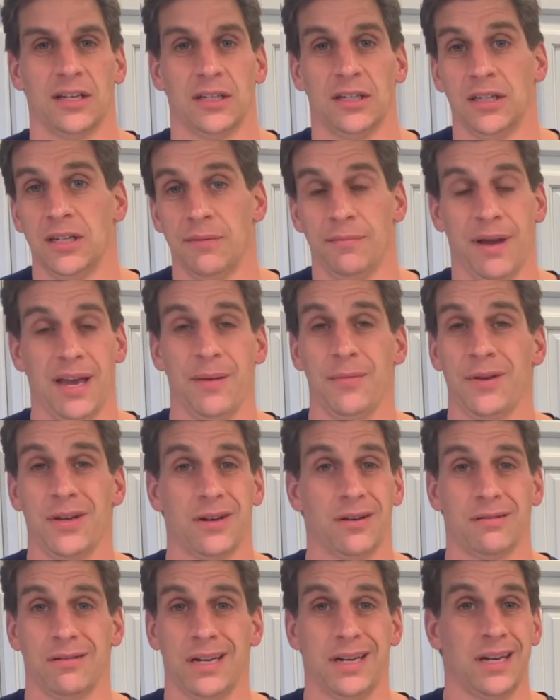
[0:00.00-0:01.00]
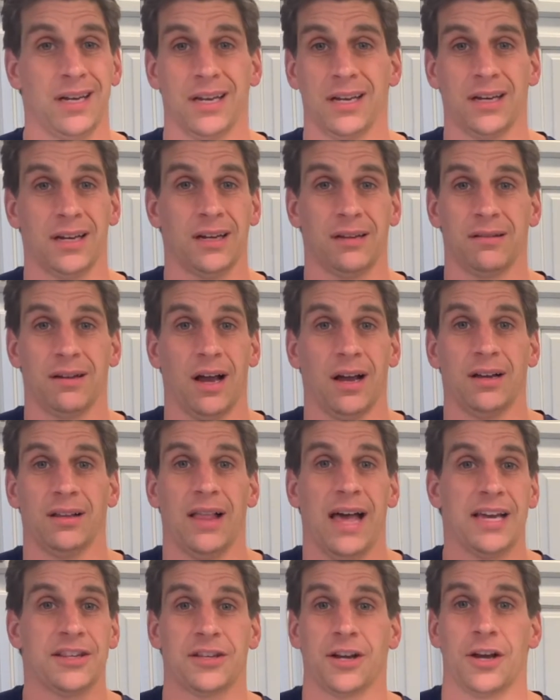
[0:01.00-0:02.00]
Maybe you're eating in a
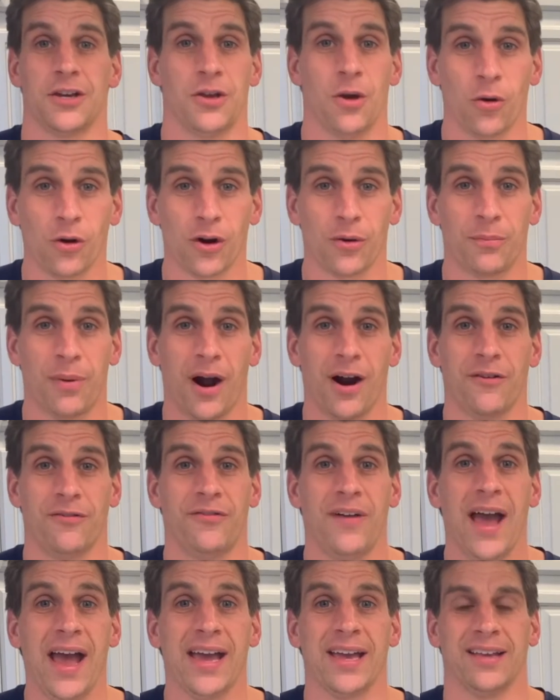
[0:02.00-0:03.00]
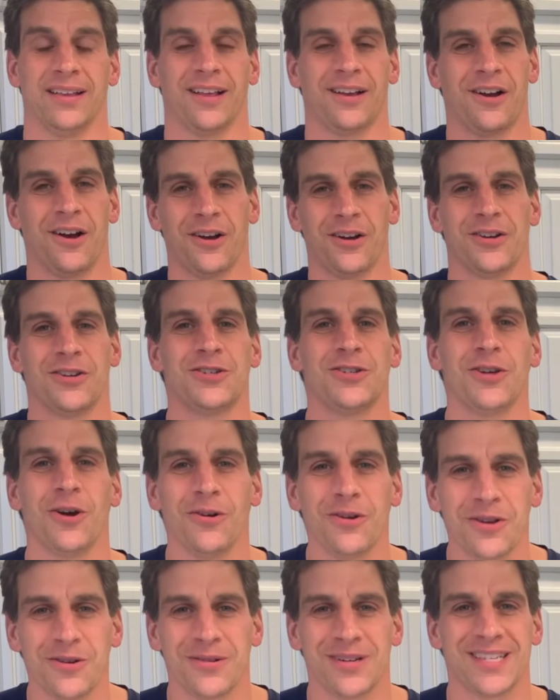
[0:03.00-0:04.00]
glass, like a yogurt parfait, like I'm gonna
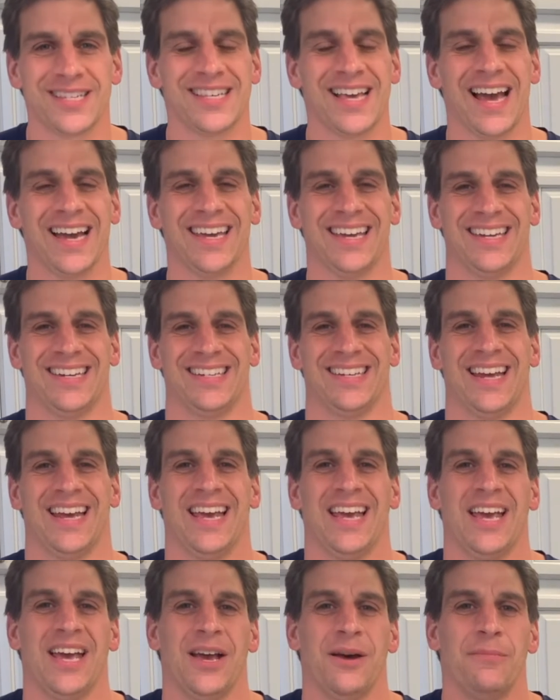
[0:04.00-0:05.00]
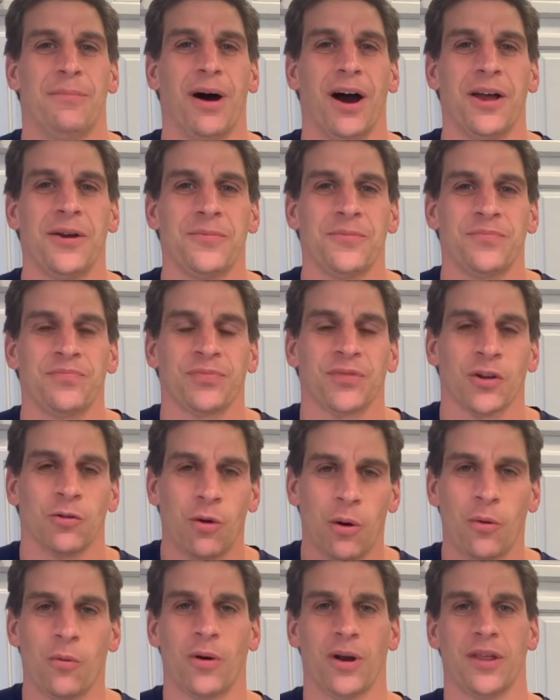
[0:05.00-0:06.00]
show you in a second. But
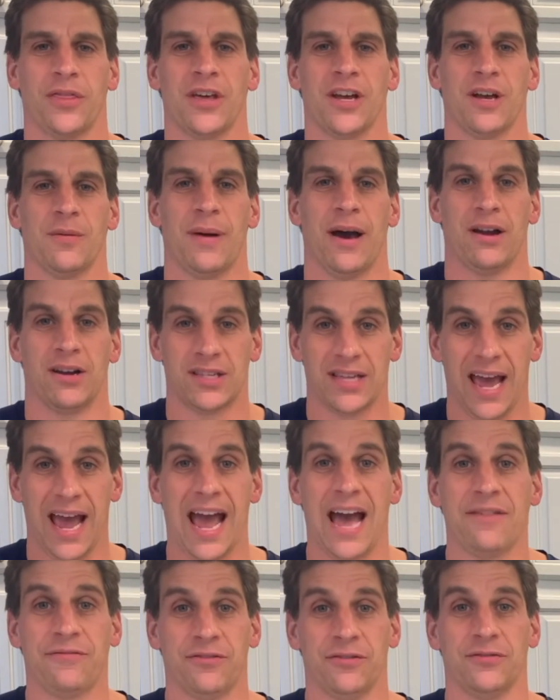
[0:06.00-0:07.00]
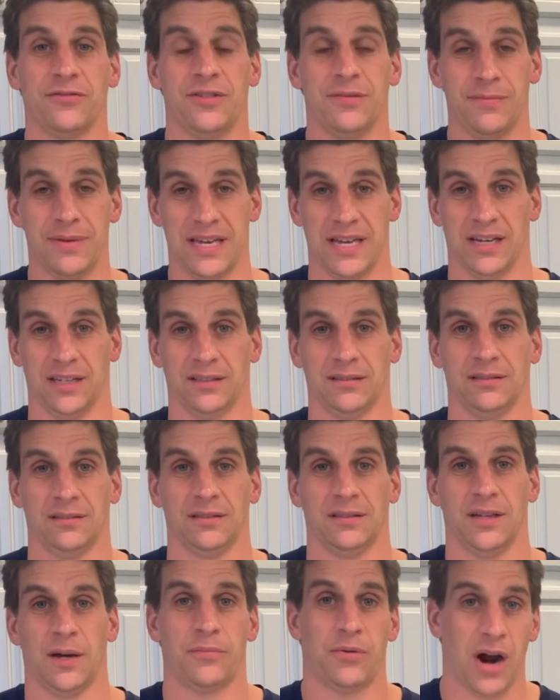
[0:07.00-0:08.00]
what we wanna think about is half of the meal,
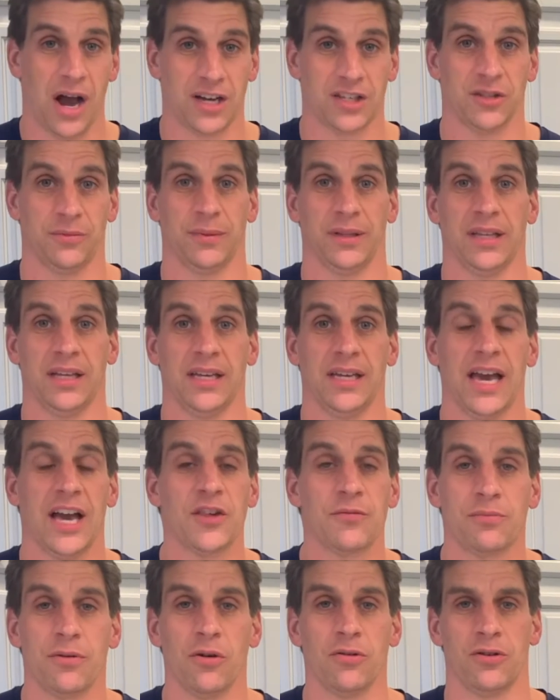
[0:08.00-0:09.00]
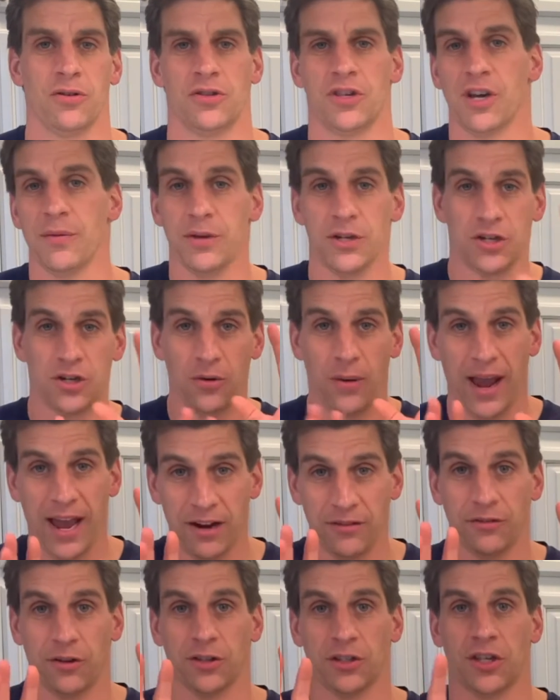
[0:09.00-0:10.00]
approximately, as produce. It could be 2
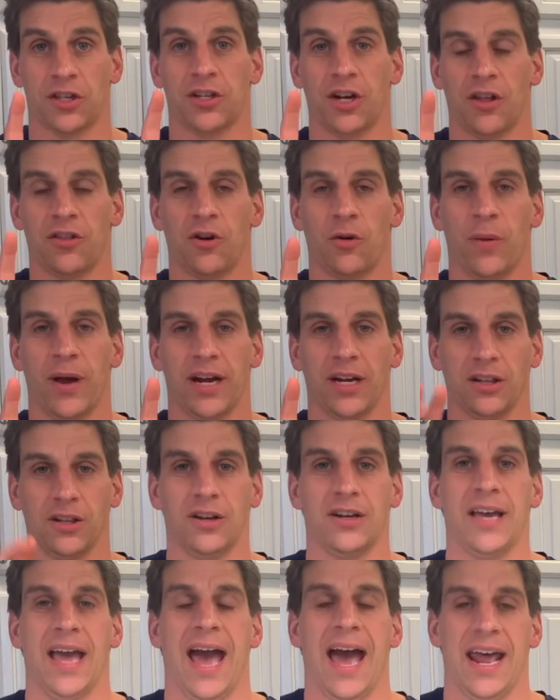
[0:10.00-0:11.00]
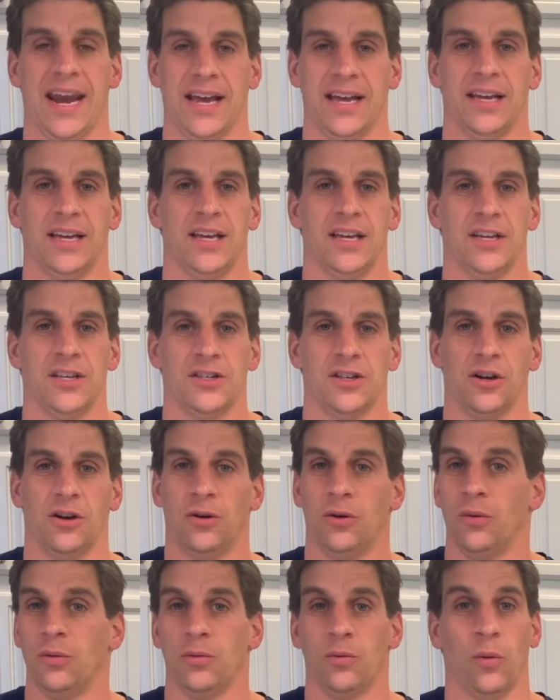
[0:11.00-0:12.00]
handfuls is another way to look at it.
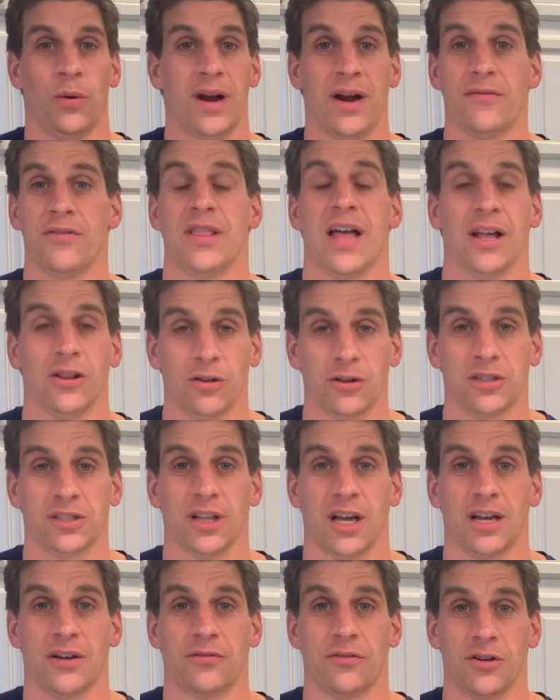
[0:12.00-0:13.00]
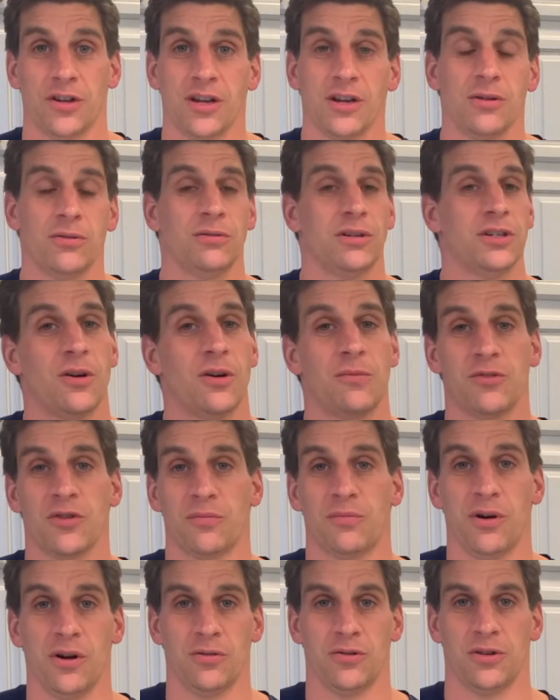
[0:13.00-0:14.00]
So whatever that looks like for you in
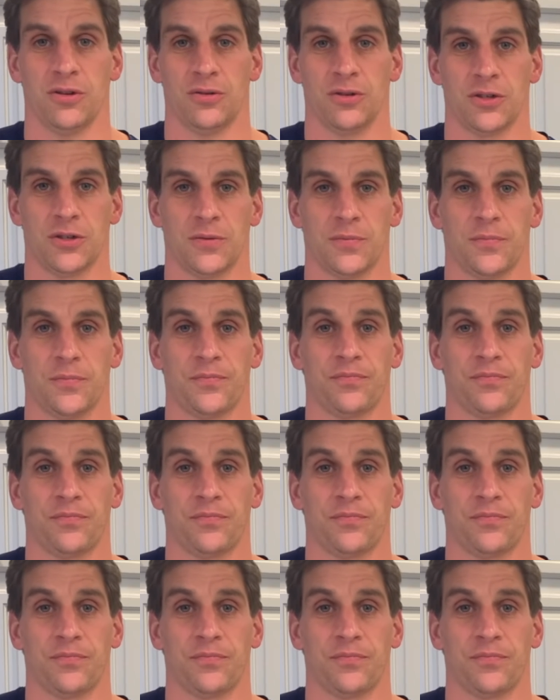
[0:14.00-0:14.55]
of produce.